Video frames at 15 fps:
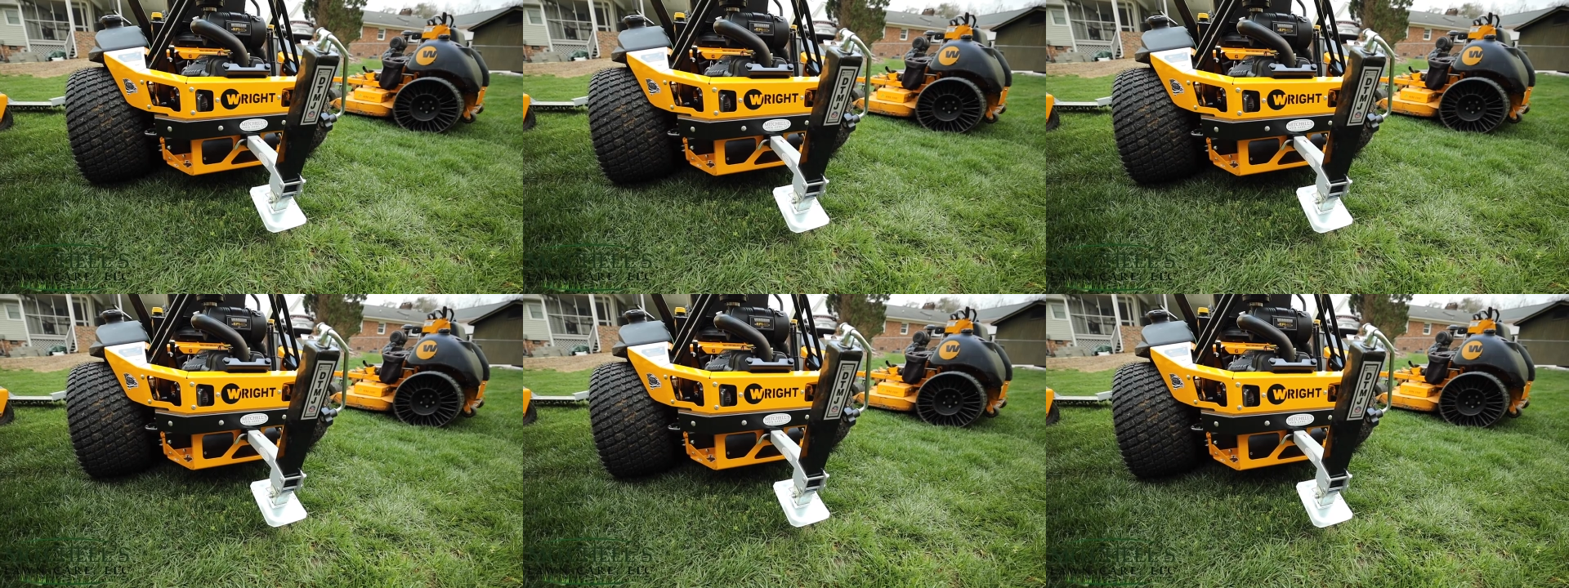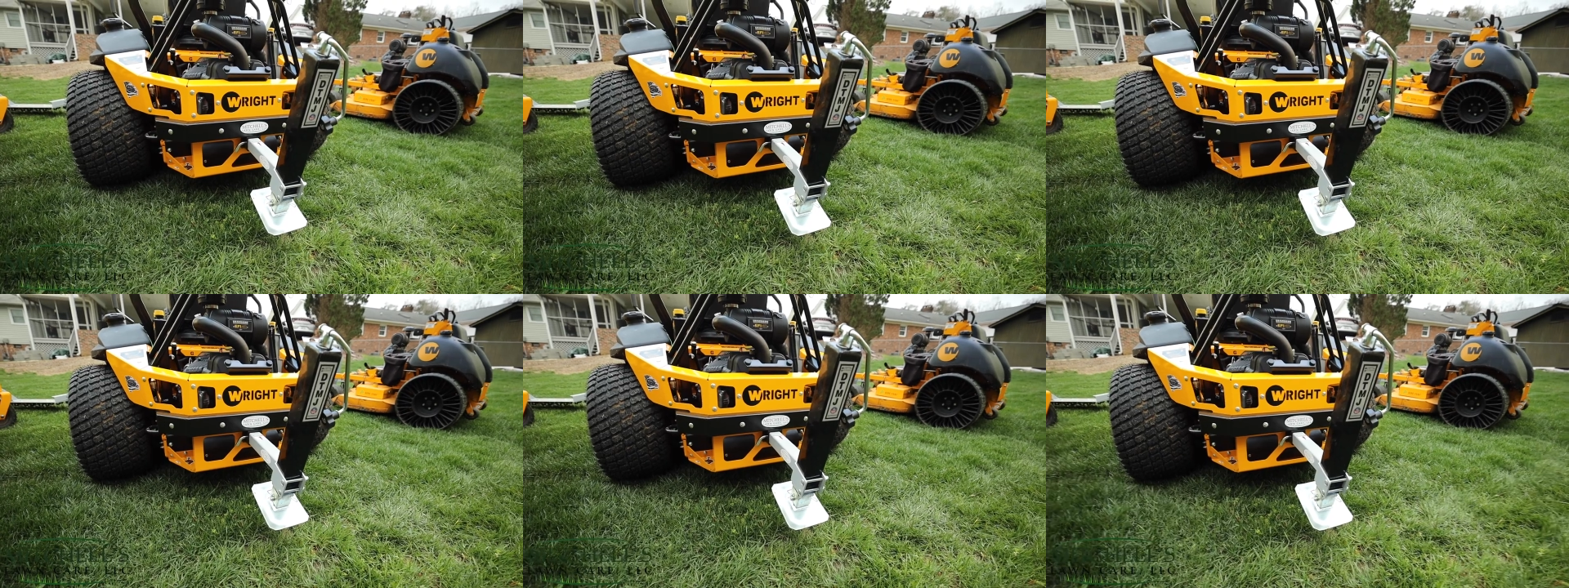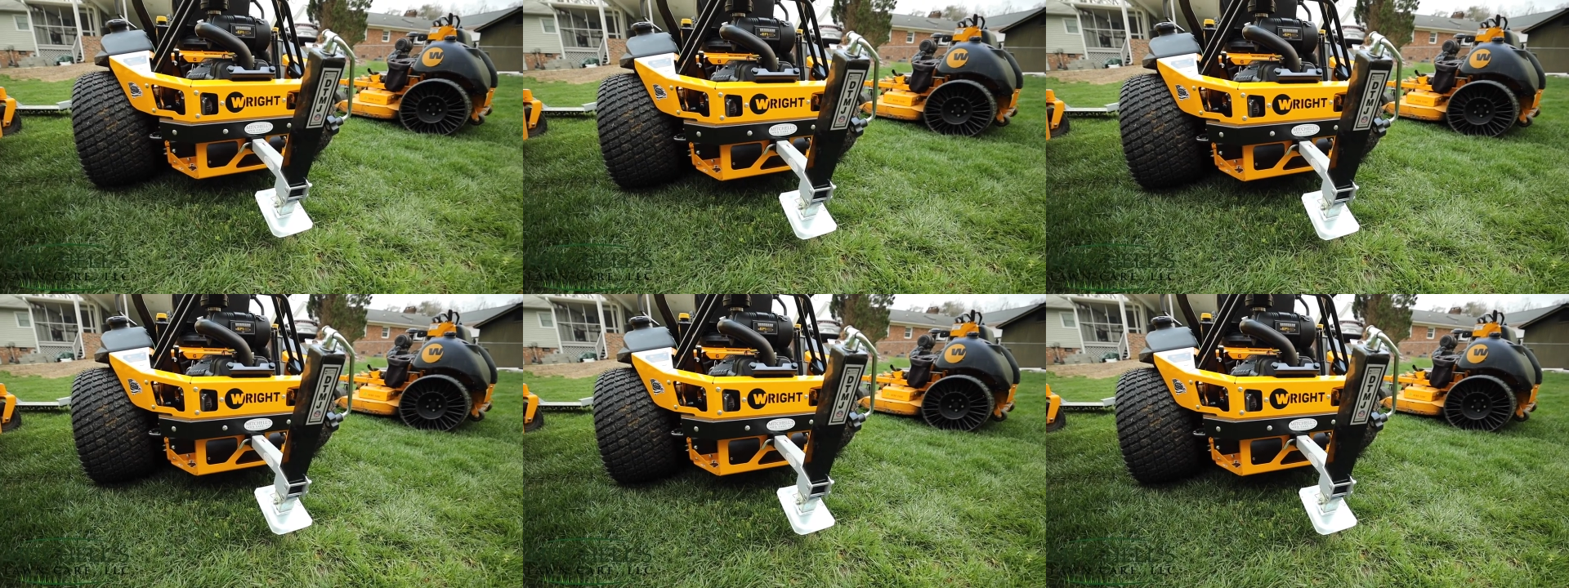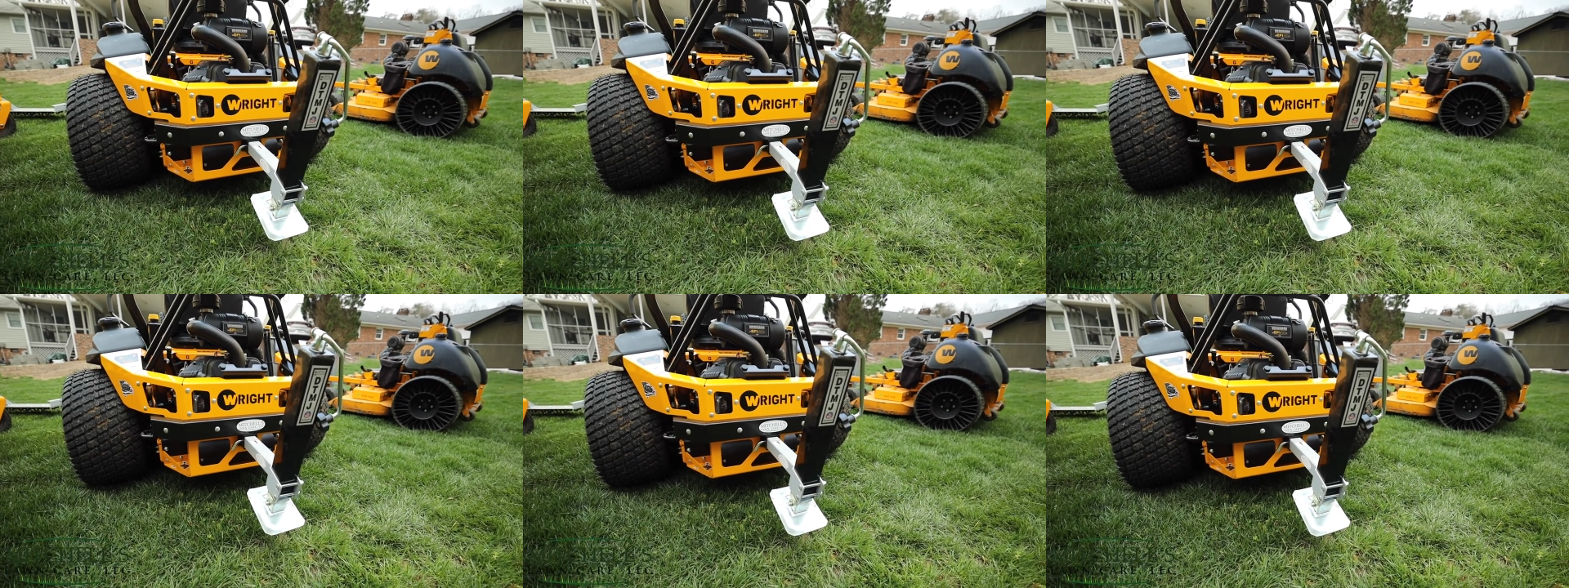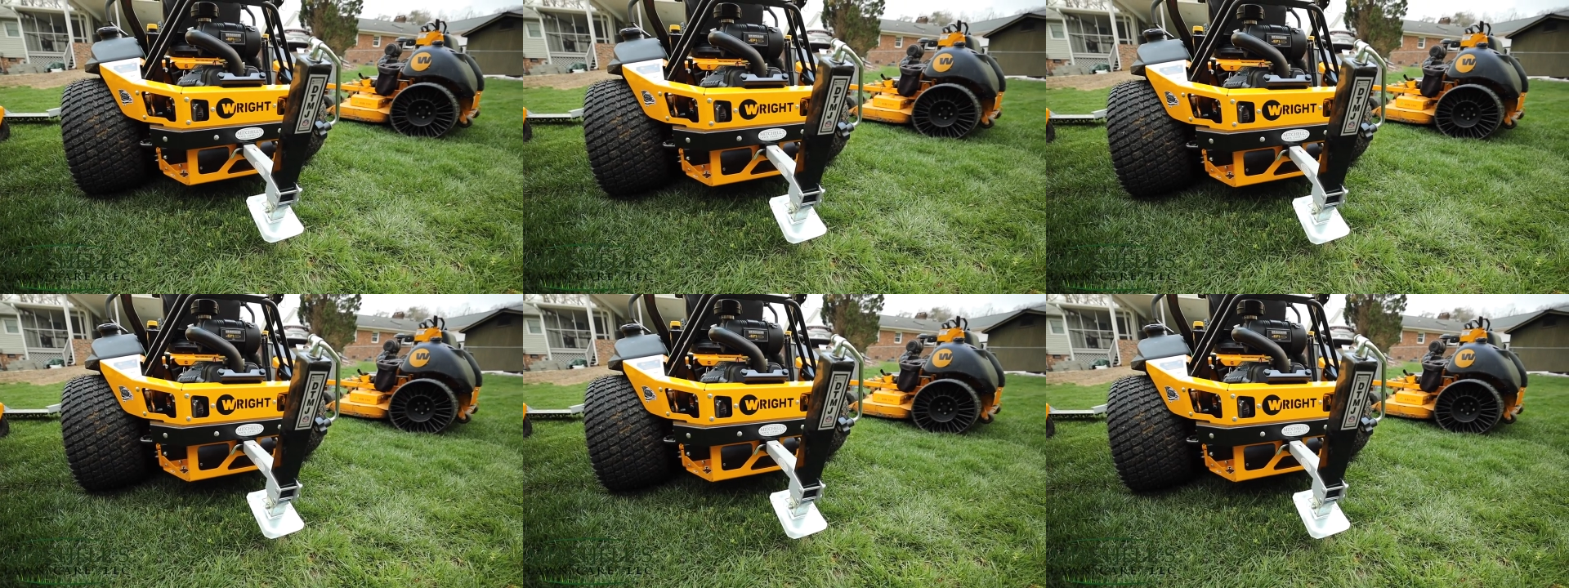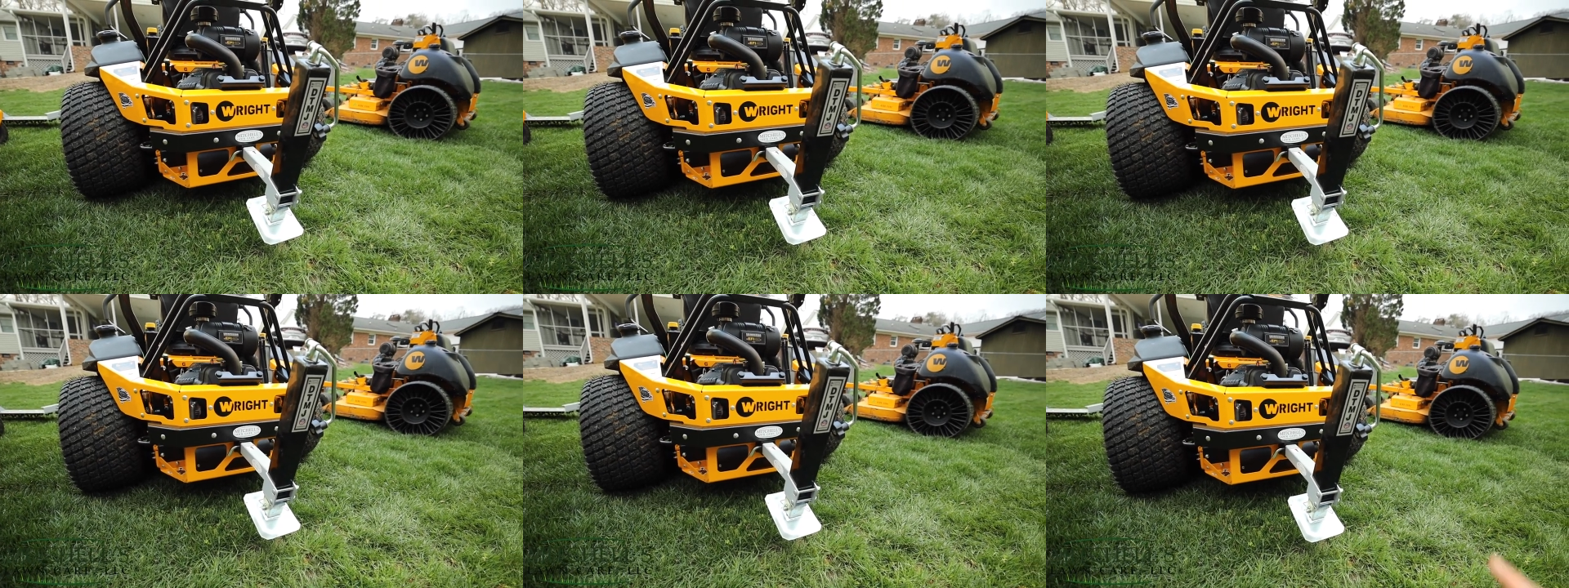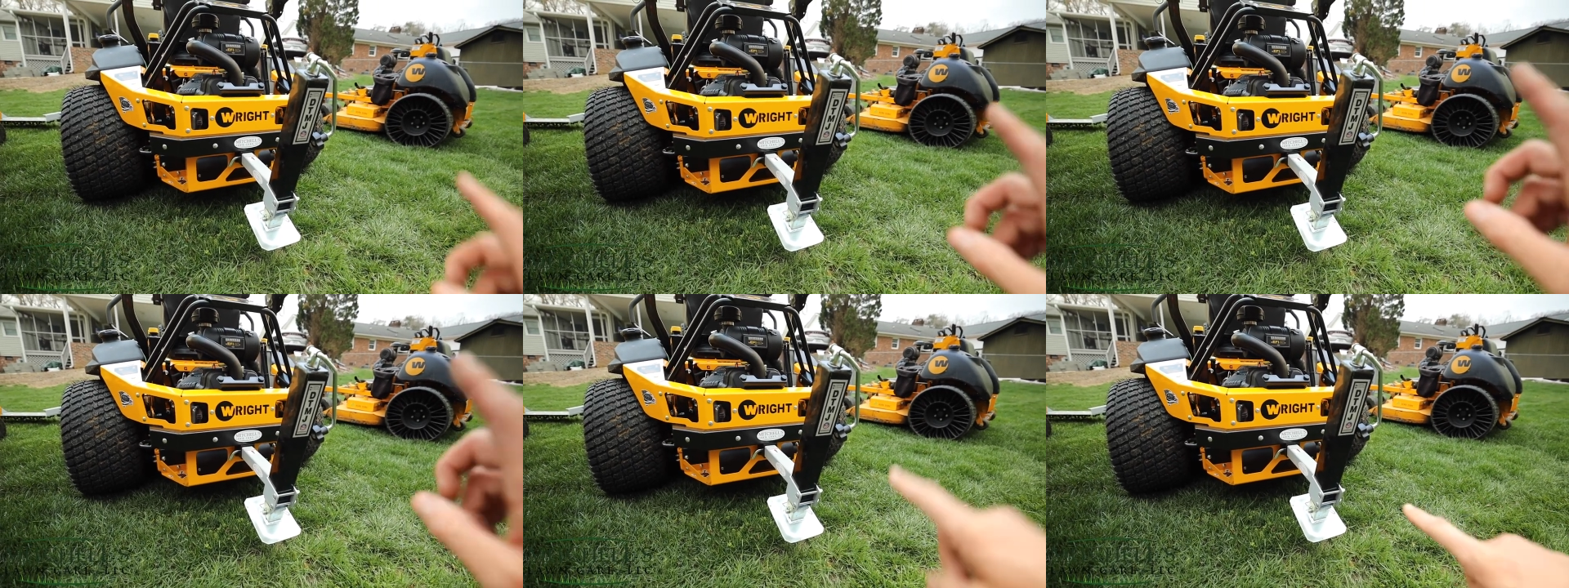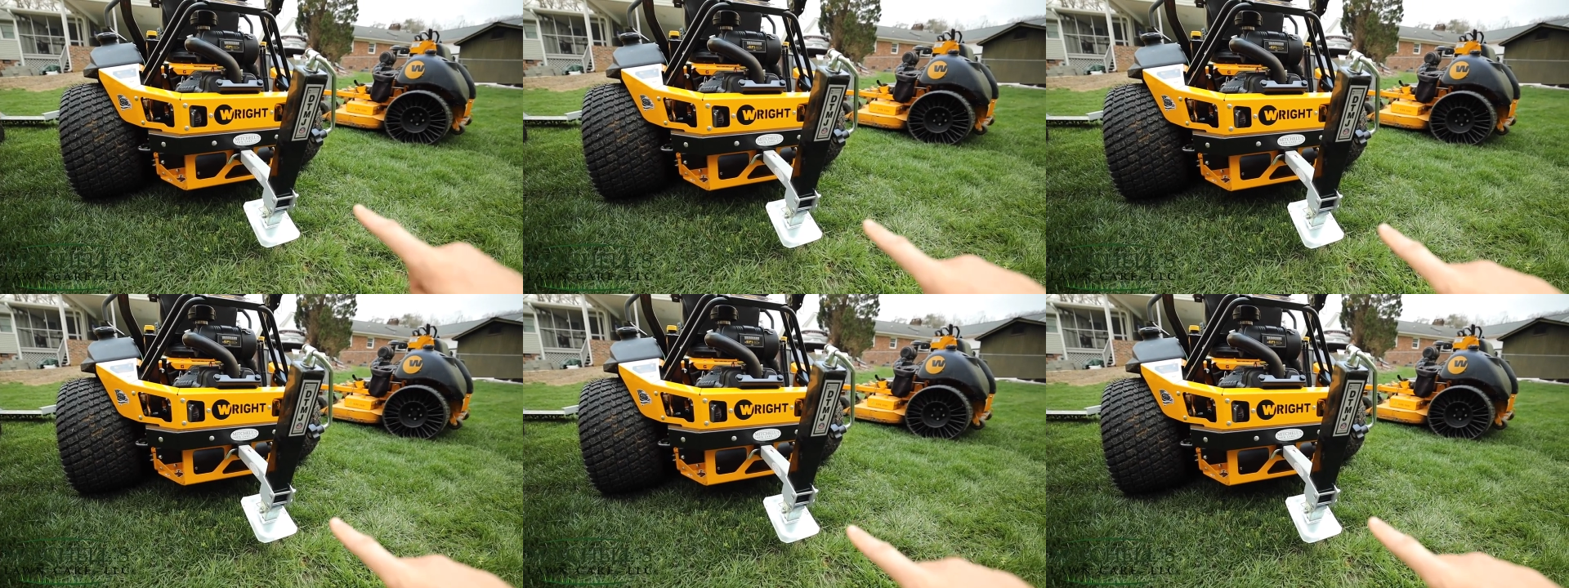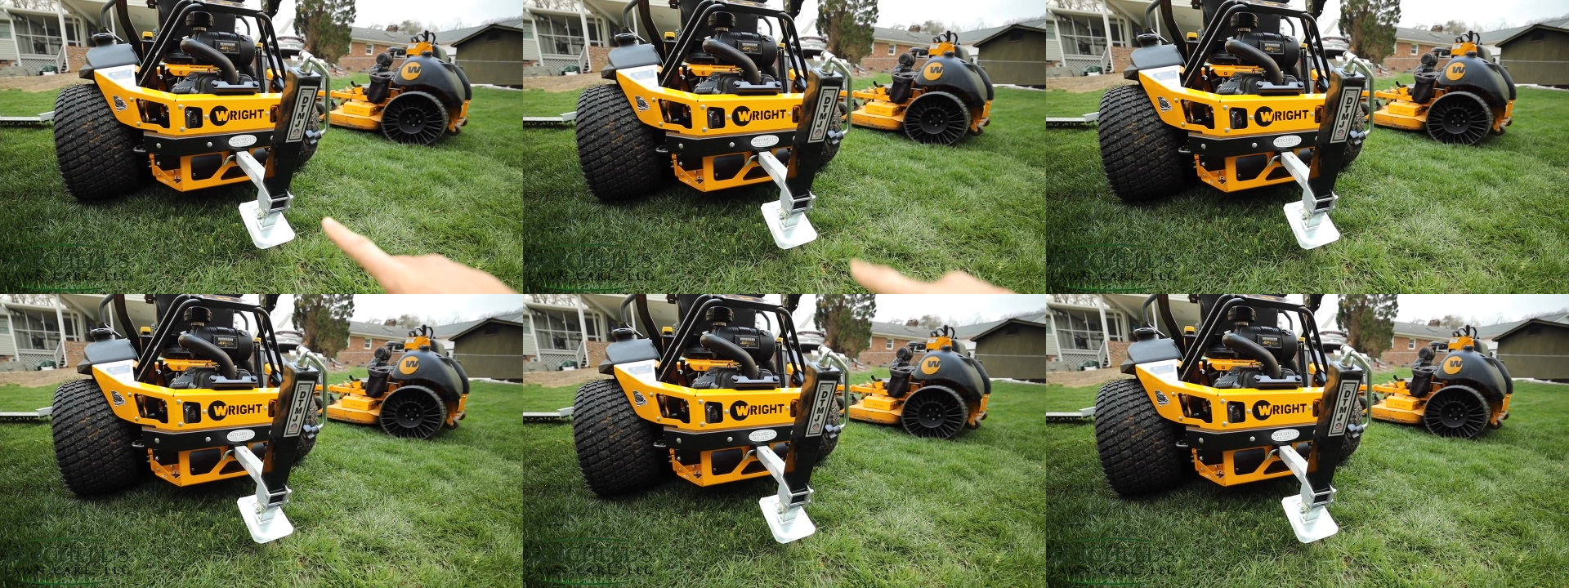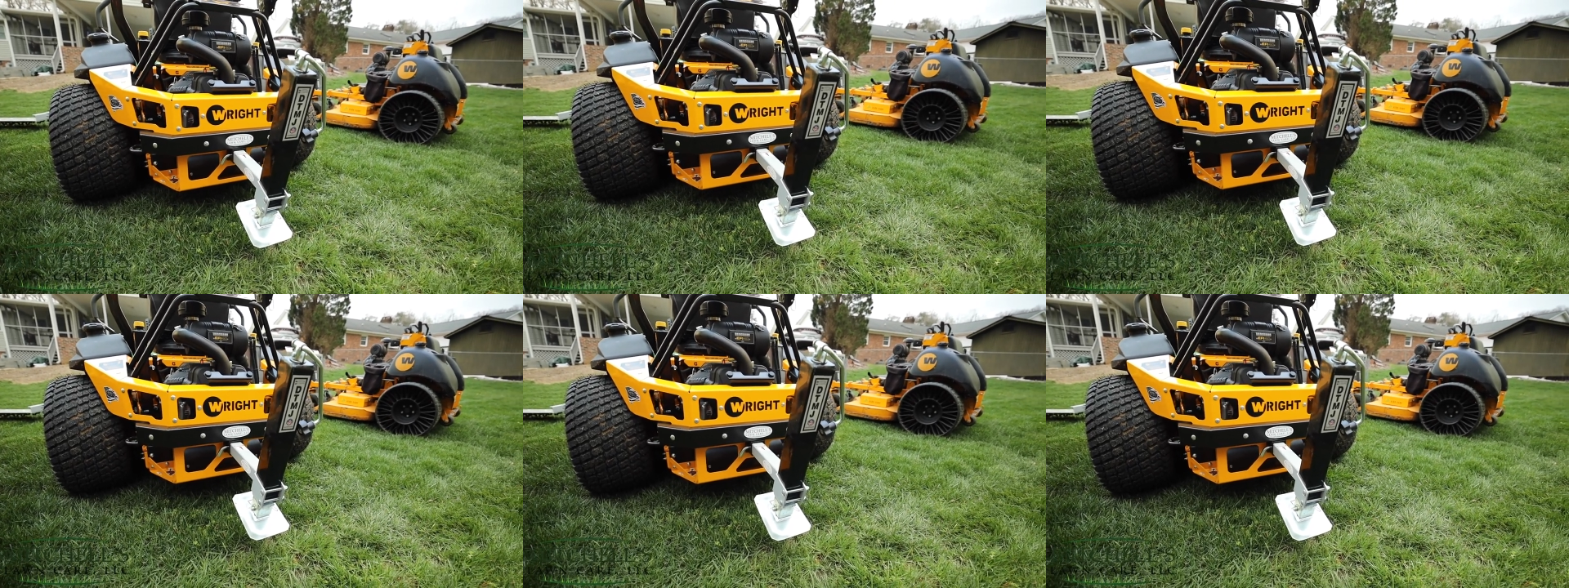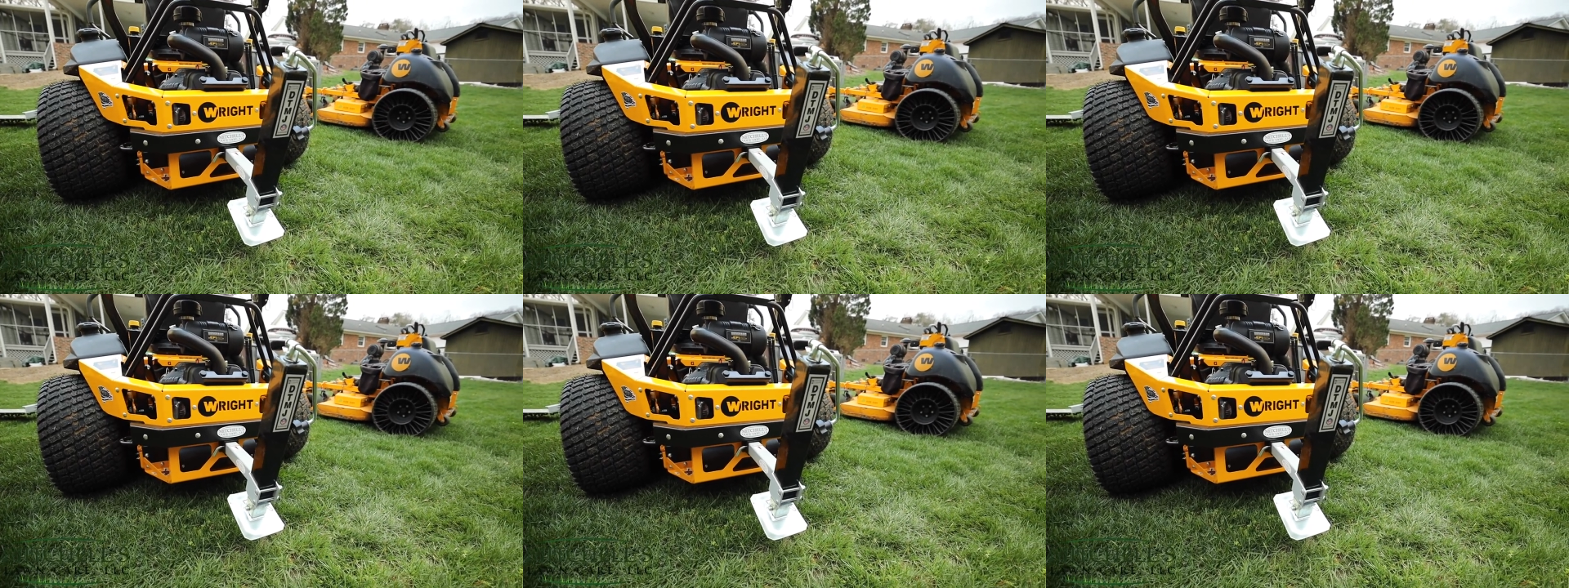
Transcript: [unreadable: no face in view]